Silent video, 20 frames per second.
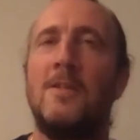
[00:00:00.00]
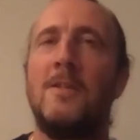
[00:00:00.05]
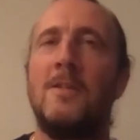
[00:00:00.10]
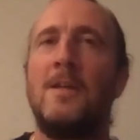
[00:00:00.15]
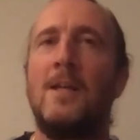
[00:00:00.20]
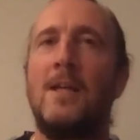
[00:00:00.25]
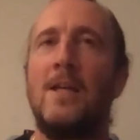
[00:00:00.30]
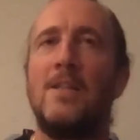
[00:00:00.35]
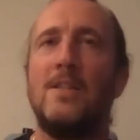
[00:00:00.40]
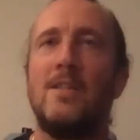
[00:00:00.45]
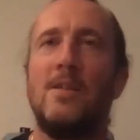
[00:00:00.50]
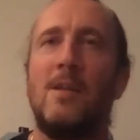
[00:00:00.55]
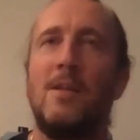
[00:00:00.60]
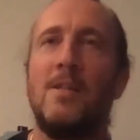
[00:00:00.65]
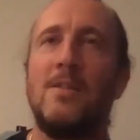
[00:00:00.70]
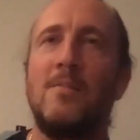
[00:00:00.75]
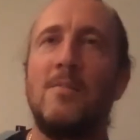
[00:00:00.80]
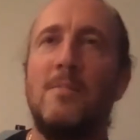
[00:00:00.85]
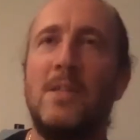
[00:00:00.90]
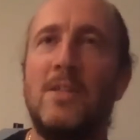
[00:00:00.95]

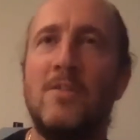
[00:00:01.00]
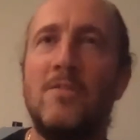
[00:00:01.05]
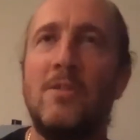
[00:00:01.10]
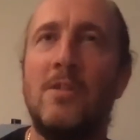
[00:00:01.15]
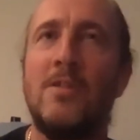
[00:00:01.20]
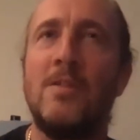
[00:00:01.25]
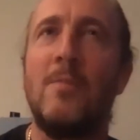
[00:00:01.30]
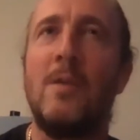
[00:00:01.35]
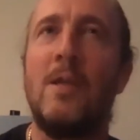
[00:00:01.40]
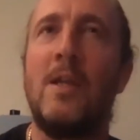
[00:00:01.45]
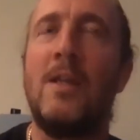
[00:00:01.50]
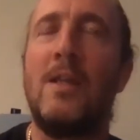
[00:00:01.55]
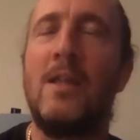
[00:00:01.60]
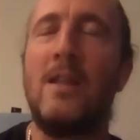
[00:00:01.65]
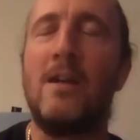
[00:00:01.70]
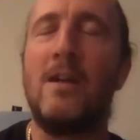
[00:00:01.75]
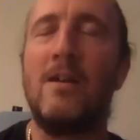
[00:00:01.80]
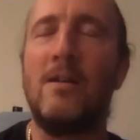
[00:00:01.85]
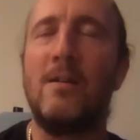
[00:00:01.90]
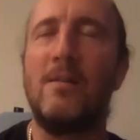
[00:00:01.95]
It's a mystery to me that
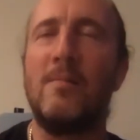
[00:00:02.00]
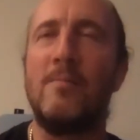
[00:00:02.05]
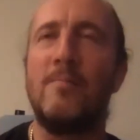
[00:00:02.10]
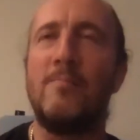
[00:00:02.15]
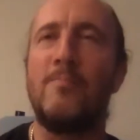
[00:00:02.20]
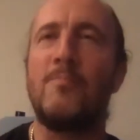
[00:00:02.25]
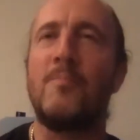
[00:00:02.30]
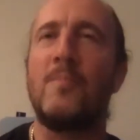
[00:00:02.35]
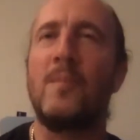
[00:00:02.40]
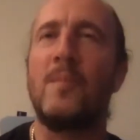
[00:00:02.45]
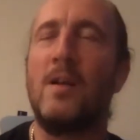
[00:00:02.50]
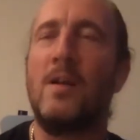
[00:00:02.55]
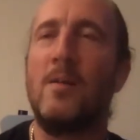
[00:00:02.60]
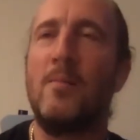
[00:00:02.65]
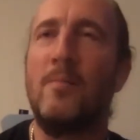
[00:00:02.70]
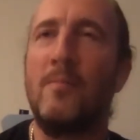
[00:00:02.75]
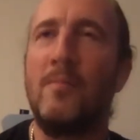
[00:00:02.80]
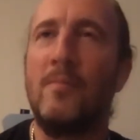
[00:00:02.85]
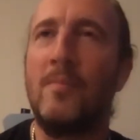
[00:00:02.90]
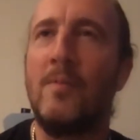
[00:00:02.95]

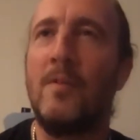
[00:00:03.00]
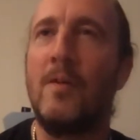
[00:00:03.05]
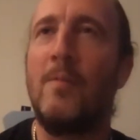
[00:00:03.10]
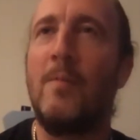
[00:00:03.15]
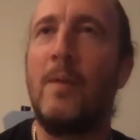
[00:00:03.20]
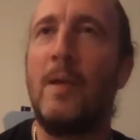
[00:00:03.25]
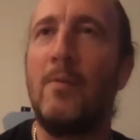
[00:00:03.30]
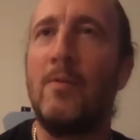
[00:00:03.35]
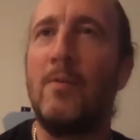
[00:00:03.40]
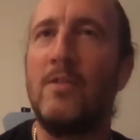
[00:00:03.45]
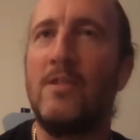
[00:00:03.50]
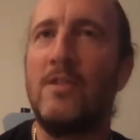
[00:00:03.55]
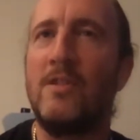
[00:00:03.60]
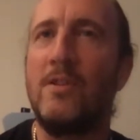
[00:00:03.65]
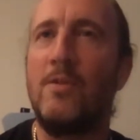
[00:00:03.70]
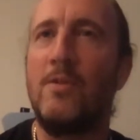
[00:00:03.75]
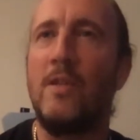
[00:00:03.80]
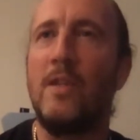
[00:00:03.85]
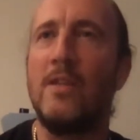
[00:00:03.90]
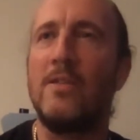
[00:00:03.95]
I'm able to do
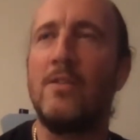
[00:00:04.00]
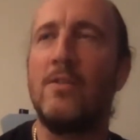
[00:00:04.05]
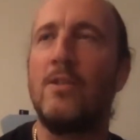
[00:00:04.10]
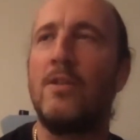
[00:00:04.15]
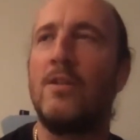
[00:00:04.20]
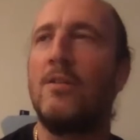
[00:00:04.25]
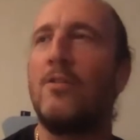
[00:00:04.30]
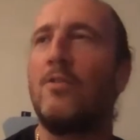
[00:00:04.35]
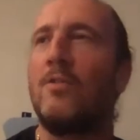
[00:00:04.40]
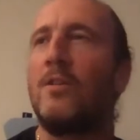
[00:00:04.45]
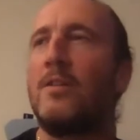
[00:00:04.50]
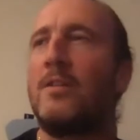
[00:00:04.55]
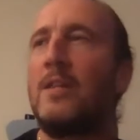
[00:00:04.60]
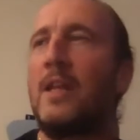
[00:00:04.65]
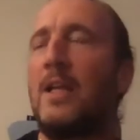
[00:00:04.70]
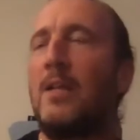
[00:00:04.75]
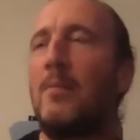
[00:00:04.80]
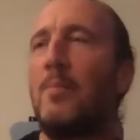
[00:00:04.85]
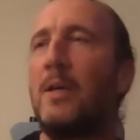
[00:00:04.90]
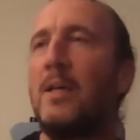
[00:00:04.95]
this on a
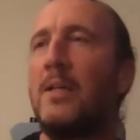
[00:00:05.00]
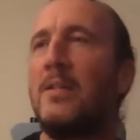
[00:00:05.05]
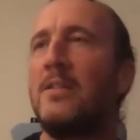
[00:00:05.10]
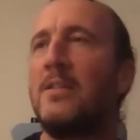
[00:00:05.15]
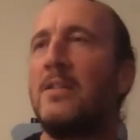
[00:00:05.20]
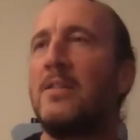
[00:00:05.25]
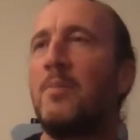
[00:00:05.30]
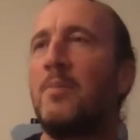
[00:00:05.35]
daily basis.